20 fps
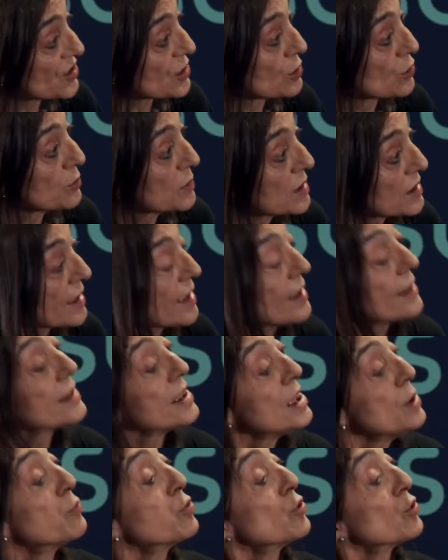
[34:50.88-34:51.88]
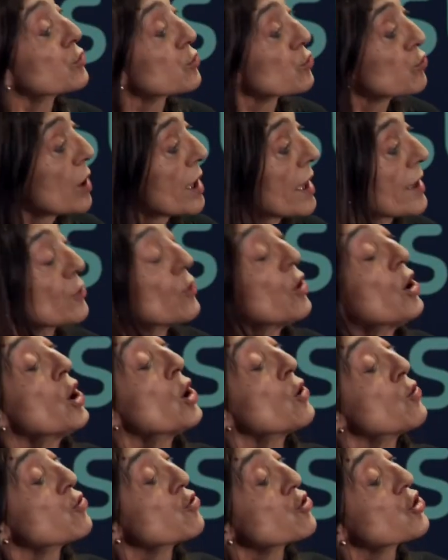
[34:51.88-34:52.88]
the NHS
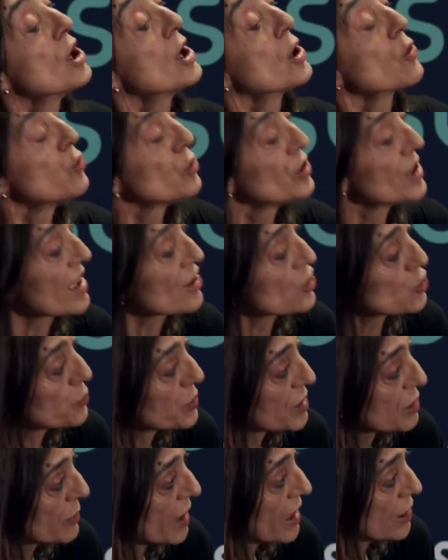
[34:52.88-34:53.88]
24 helpline